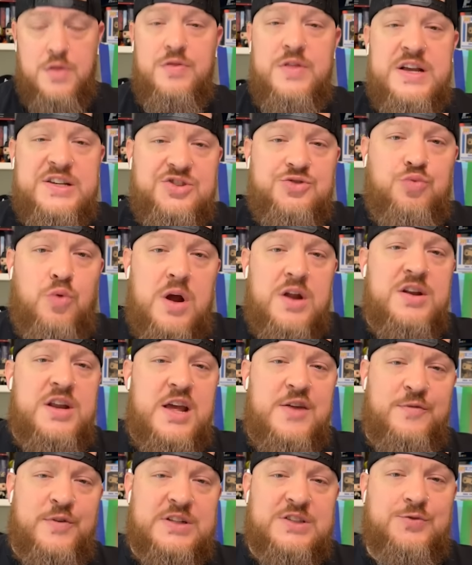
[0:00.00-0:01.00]
This run
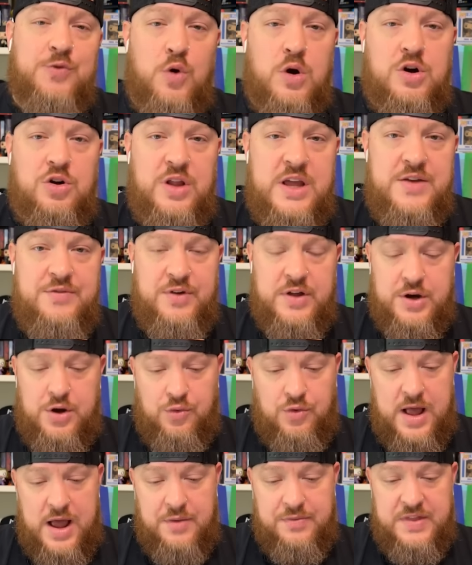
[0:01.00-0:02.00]
defense for Cleveland
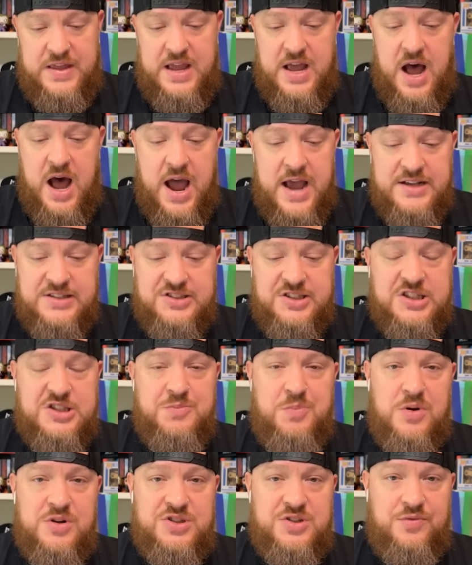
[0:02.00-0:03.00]
allowed the highest
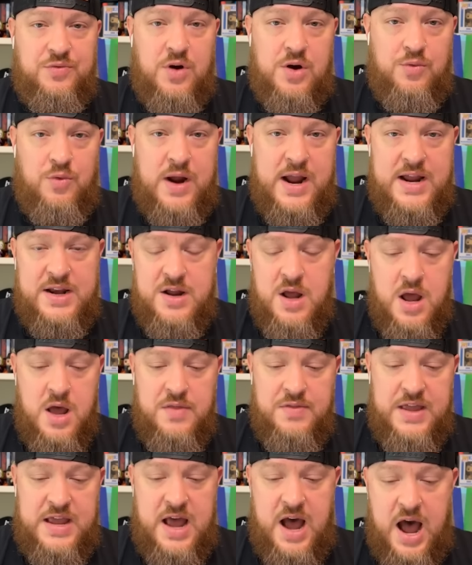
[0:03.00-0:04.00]
explosive run rate,
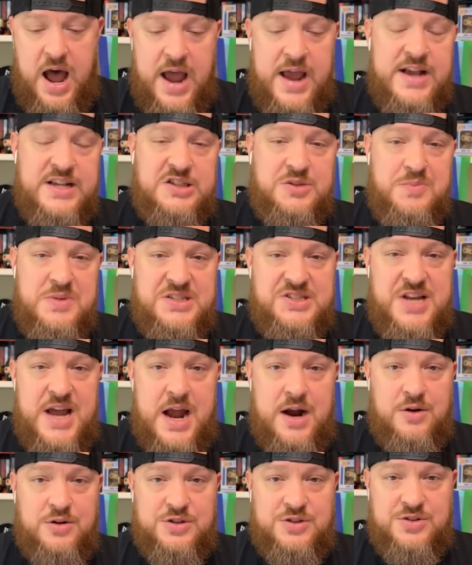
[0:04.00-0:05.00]
the highest missed
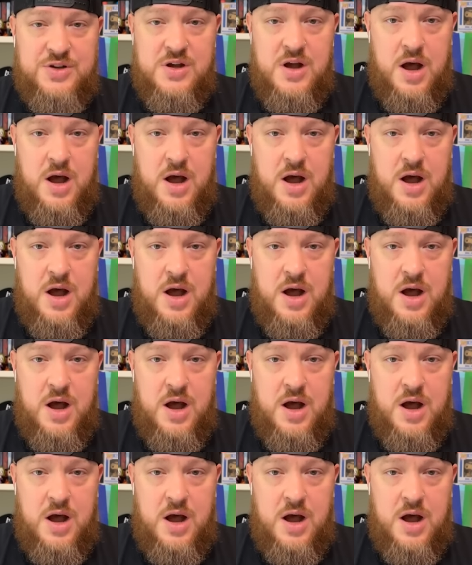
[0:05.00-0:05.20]
tackles